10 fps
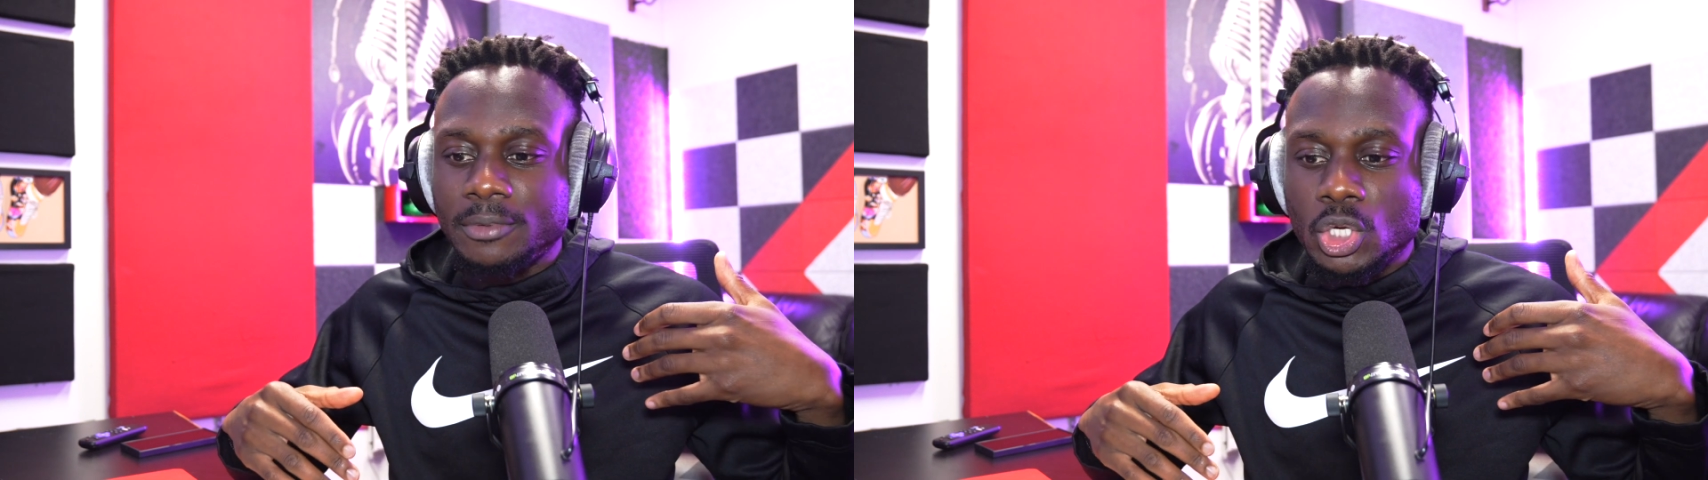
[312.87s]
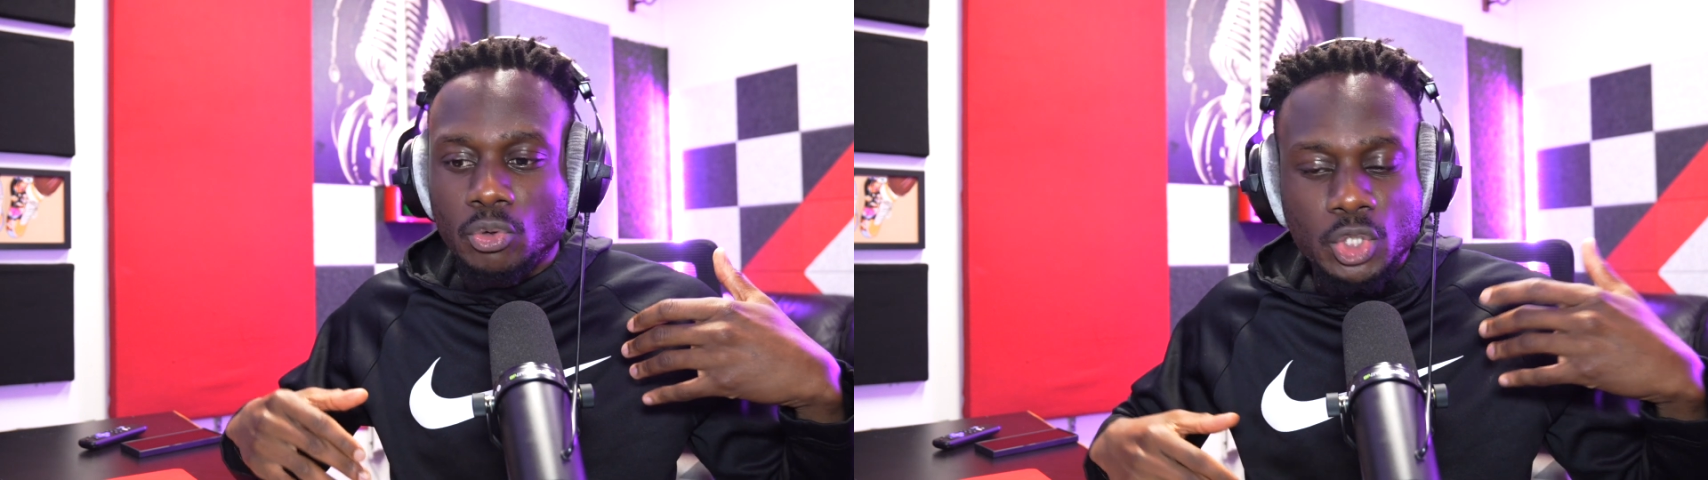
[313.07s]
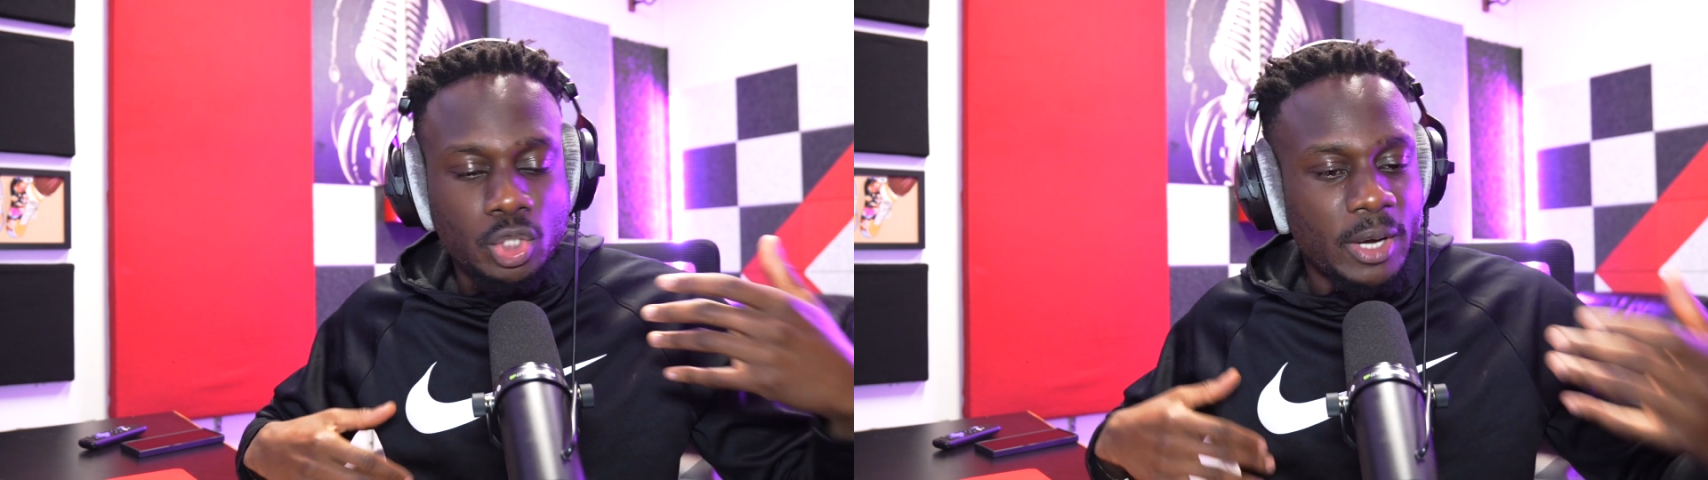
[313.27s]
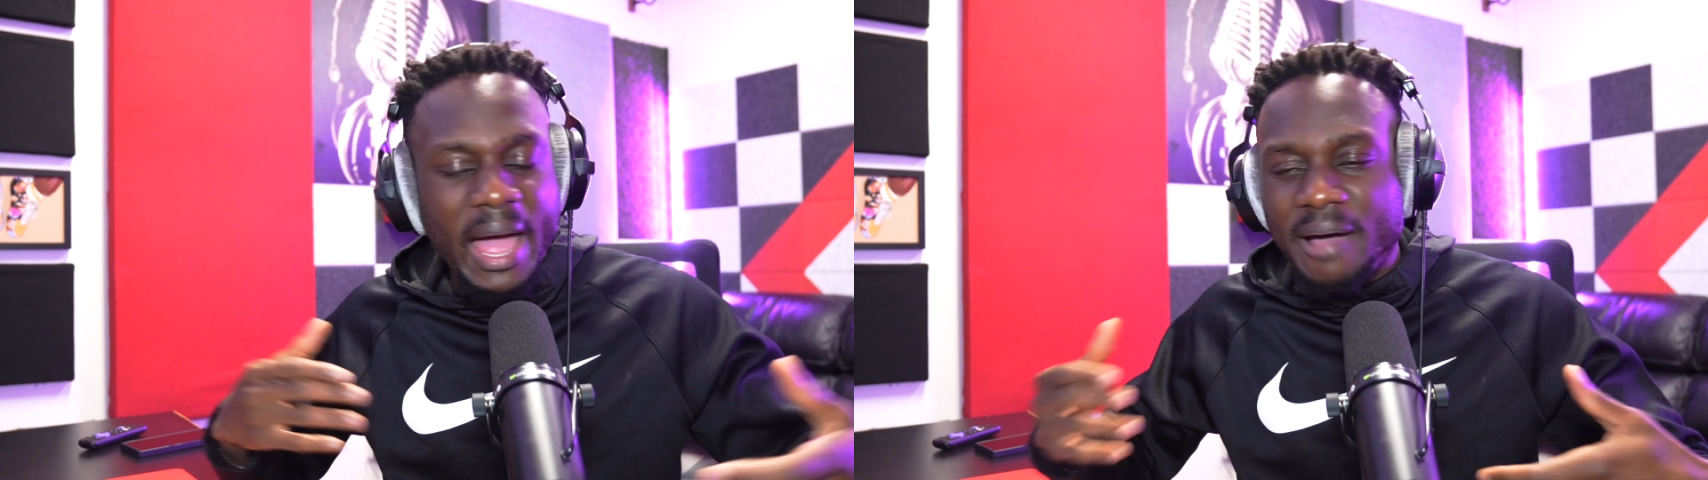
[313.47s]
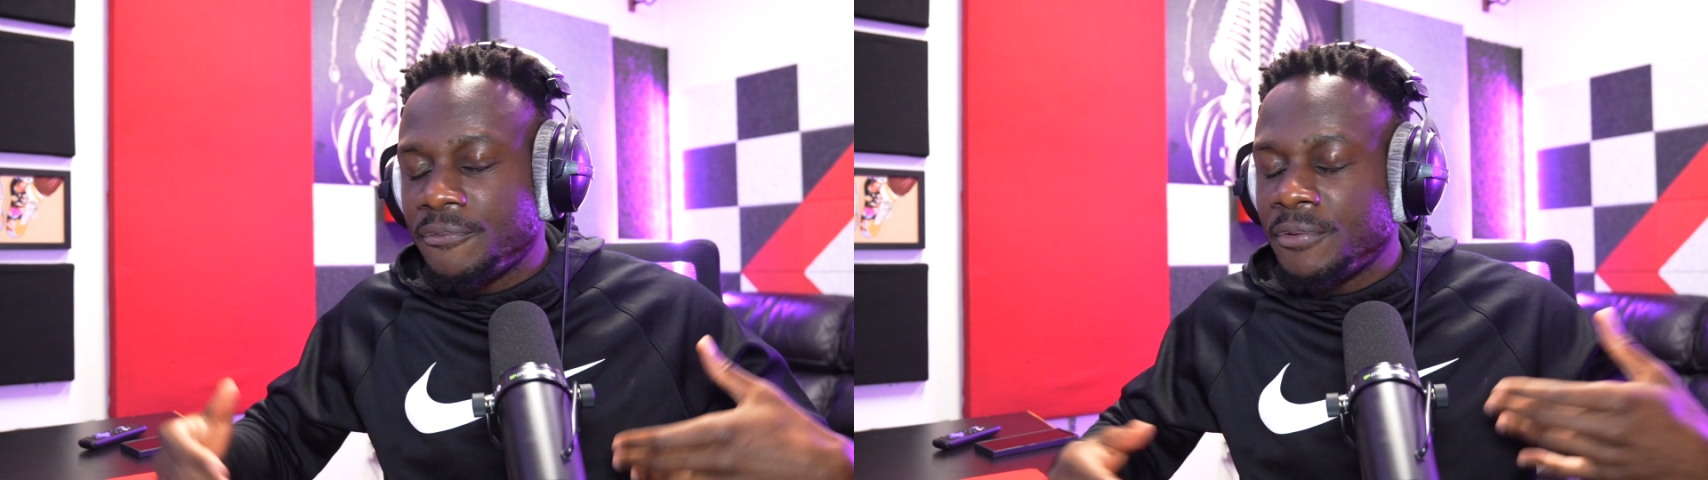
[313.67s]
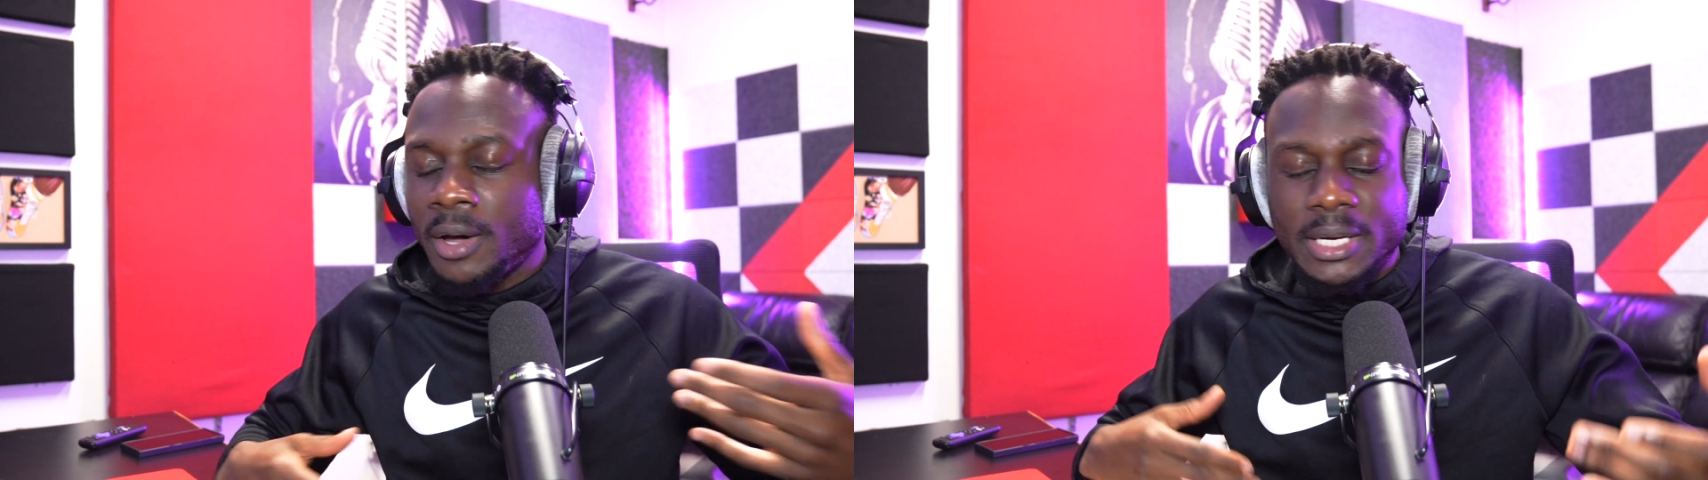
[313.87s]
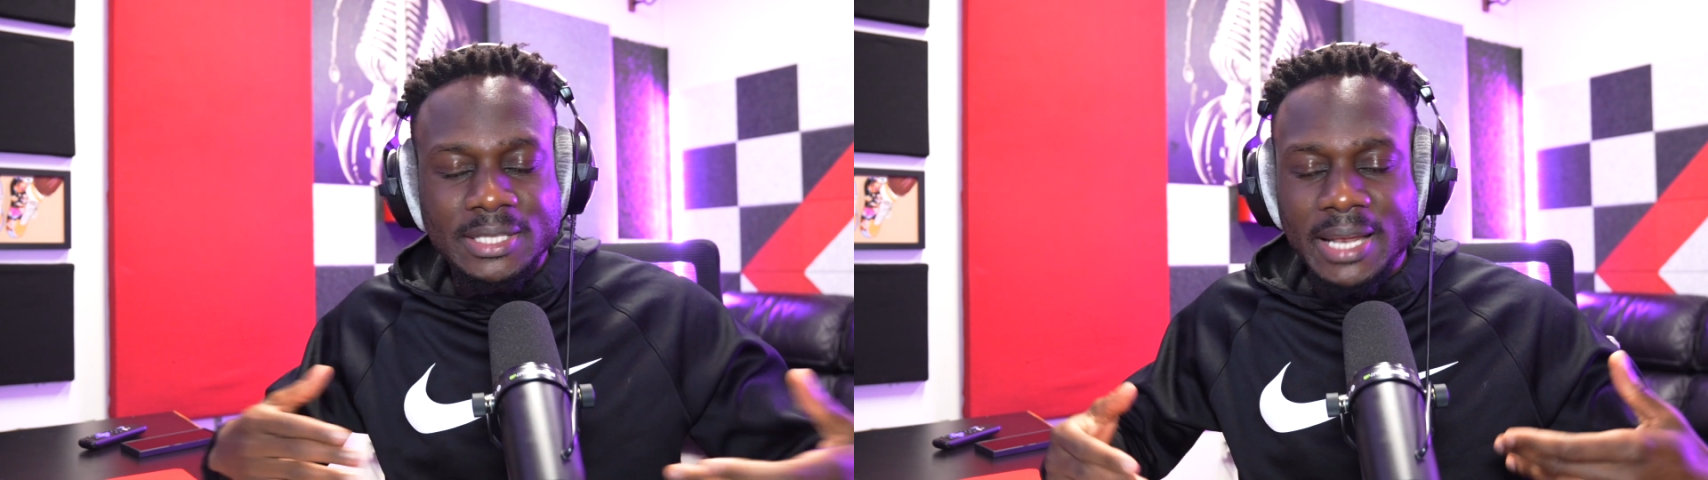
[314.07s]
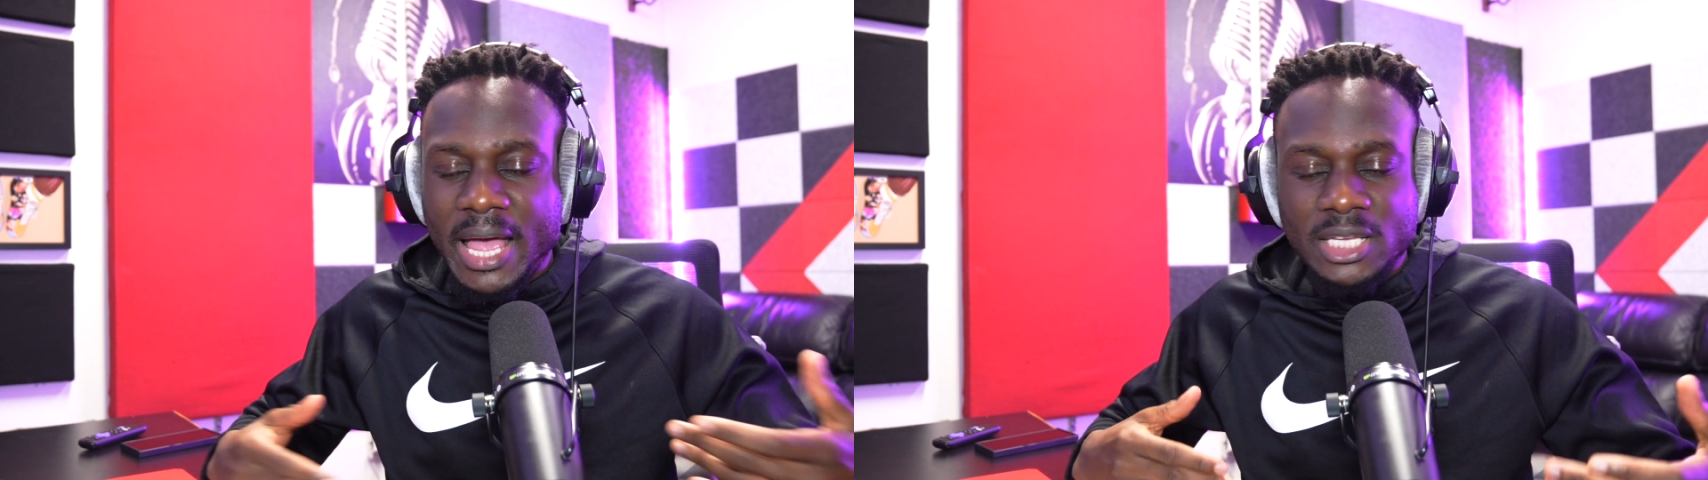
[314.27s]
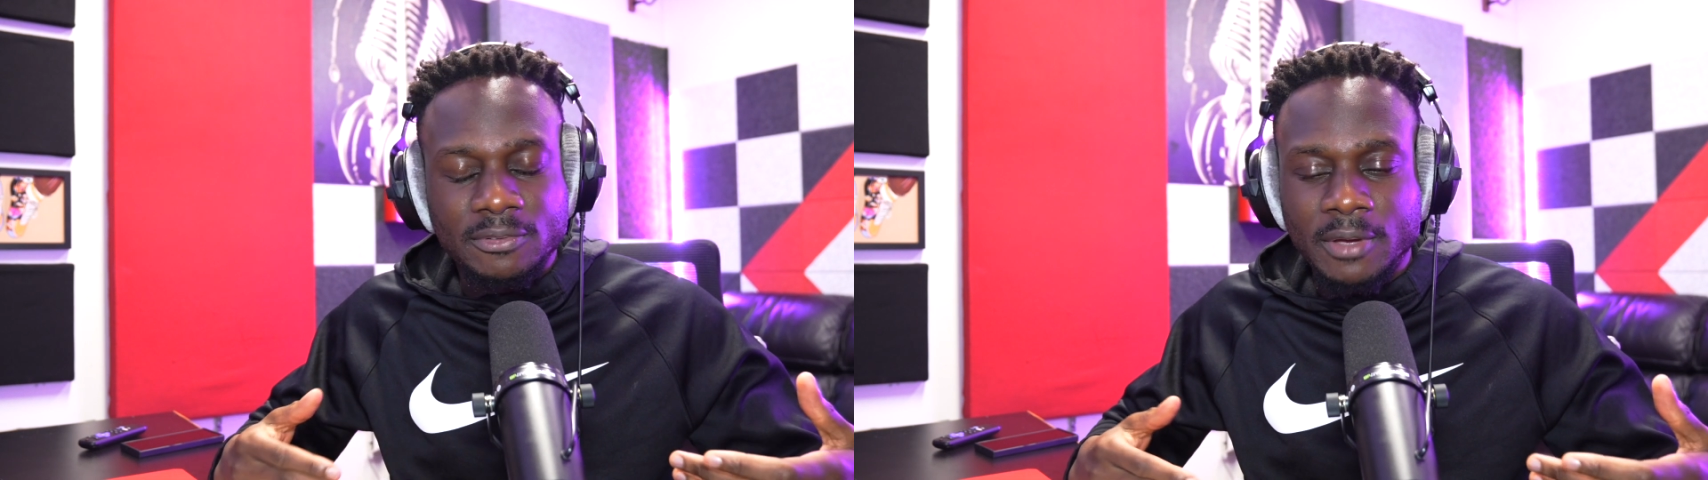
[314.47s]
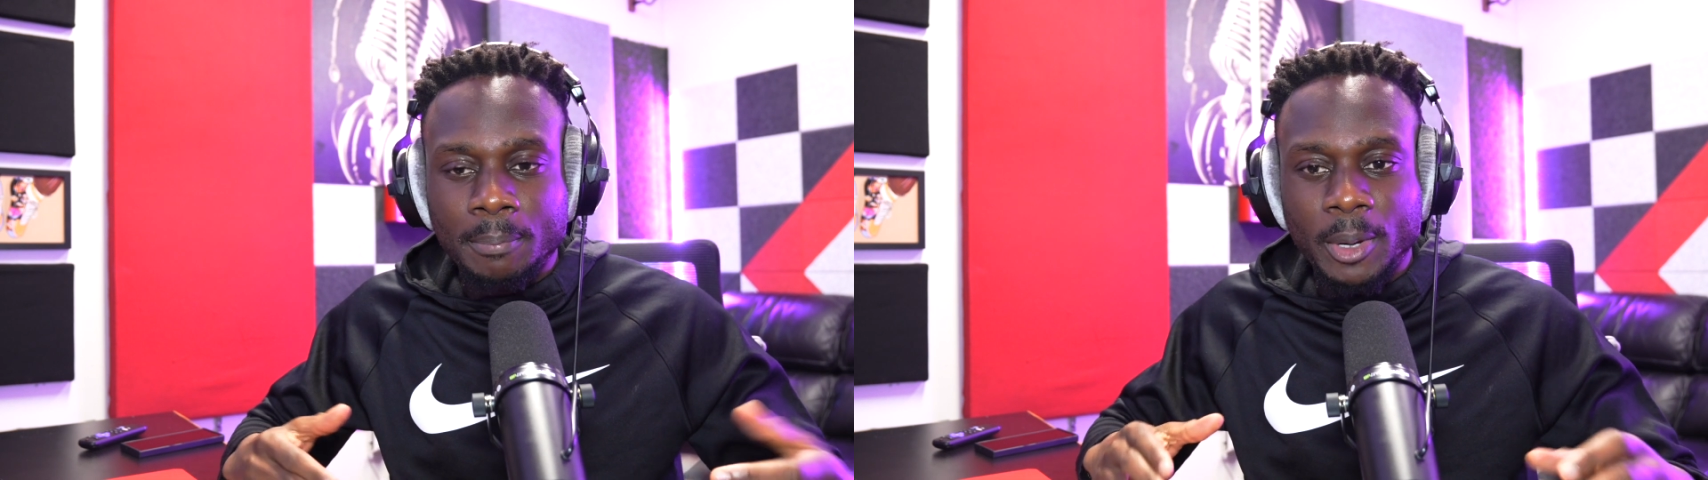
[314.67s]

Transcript: he was trying to have fun, his last fun.